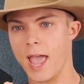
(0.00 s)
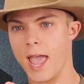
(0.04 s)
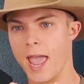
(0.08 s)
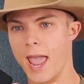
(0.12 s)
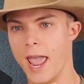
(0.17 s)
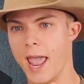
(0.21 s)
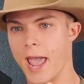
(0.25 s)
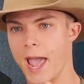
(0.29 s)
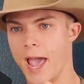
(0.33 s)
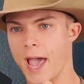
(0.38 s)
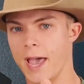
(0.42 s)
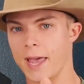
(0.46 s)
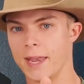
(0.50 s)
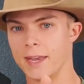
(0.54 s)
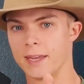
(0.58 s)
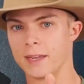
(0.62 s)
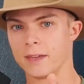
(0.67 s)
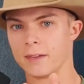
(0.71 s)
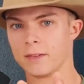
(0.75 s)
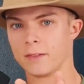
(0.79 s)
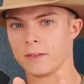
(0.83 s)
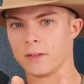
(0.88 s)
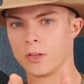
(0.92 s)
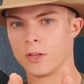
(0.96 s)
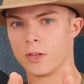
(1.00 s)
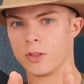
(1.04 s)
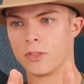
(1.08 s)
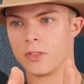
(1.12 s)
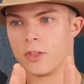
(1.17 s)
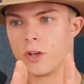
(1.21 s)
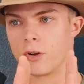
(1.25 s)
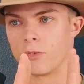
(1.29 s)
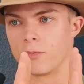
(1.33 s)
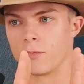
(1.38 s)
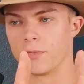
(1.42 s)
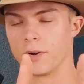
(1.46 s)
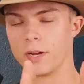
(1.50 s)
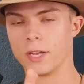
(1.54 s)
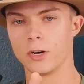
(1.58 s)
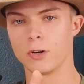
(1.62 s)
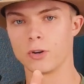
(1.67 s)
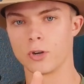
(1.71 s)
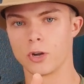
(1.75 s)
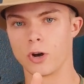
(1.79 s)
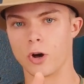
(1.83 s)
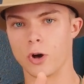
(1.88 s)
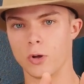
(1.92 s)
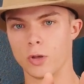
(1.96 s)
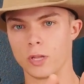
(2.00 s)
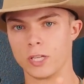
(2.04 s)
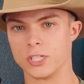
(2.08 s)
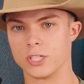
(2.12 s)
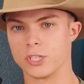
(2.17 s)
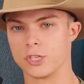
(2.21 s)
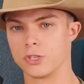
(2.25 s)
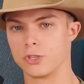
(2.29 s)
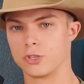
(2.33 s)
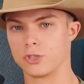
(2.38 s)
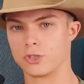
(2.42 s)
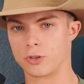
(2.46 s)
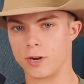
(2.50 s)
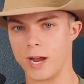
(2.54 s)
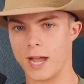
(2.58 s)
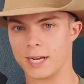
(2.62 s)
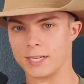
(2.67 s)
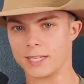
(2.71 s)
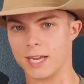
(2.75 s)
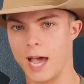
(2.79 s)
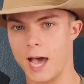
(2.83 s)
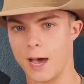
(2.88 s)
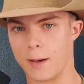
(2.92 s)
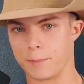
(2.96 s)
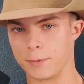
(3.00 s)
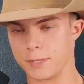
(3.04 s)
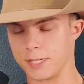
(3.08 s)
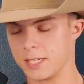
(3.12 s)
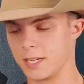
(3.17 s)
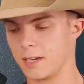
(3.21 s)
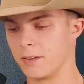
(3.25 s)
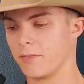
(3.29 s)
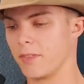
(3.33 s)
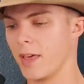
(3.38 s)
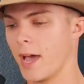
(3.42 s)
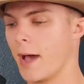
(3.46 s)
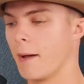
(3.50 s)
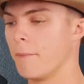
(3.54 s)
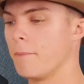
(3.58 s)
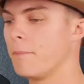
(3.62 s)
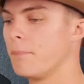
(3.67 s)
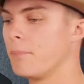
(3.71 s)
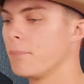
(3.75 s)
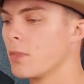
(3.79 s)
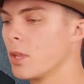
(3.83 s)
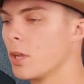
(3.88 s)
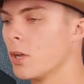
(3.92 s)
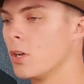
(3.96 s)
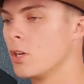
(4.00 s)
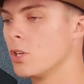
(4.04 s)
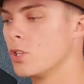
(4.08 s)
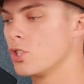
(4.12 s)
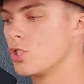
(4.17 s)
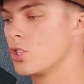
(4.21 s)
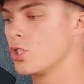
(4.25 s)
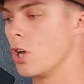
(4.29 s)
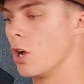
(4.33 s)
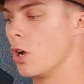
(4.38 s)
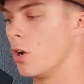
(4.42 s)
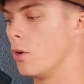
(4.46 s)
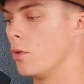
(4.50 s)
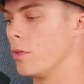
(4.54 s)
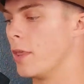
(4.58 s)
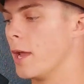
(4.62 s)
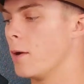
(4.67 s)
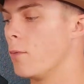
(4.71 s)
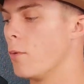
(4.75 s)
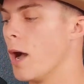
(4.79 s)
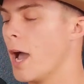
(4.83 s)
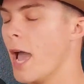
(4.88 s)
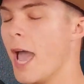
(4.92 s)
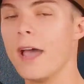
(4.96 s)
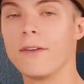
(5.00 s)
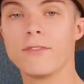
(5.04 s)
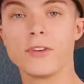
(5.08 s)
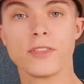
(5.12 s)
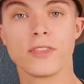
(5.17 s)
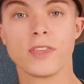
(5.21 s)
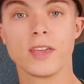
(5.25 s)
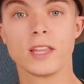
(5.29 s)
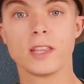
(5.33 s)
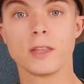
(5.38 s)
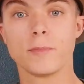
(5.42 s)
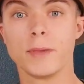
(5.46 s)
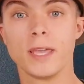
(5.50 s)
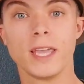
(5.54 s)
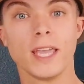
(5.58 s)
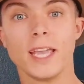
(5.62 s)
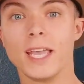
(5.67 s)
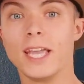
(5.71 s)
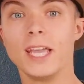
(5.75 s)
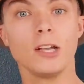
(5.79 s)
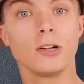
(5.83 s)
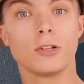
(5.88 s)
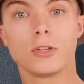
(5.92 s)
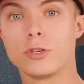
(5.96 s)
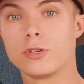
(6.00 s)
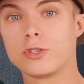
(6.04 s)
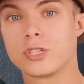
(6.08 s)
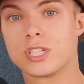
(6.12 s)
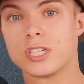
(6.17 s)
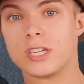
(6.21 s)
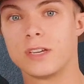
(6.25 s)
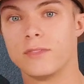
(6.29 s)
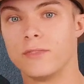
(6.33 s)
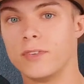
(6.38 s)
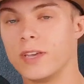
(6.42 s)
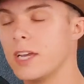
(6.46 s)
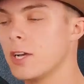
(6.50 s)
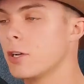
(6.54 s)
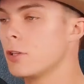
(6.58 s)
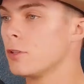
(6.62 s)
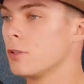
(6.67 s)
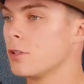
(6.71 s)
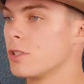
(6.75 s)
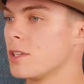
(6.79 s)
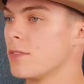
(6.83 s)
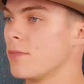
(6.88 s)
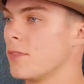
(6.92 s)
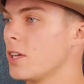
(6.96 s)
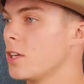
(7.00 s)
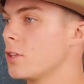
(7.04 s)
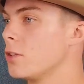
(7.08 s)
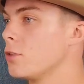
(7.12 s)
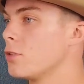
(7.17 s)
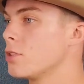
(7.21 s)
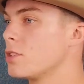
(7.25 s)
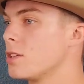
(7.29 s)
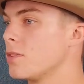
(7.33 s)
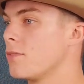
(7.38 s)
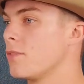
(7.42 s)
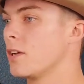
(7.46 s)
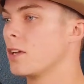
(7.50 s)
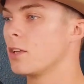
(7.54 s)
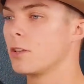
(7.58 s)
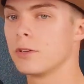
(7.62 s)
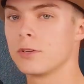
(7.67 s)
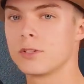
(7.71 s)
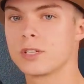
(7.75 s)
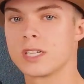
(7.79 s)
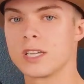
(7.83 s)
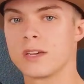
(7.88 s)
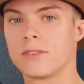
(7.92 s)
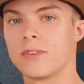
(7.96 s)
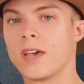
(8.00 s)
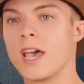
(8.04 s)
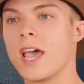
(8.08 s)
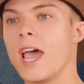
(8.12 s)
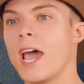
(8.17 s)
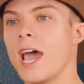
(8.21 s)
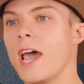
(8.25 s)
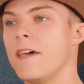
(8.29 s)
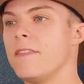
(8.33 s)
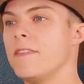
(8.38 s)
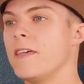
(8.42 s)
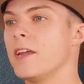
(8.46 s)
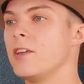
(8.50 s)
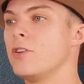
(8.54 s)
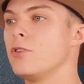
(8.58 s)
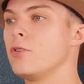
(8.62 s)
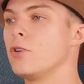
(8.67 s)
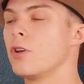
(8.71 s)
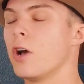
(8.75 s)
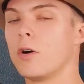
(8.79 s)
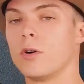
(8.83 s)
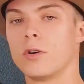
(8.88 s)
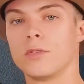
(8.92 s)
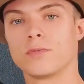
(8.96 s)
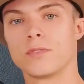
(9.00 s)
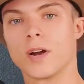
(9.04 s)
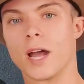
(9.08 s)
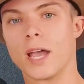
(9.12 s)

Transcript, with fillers: and their real goal is the direct opposite of that. So they want everything to be inclusive, inclusive, inclusive, inclusive. And then you go and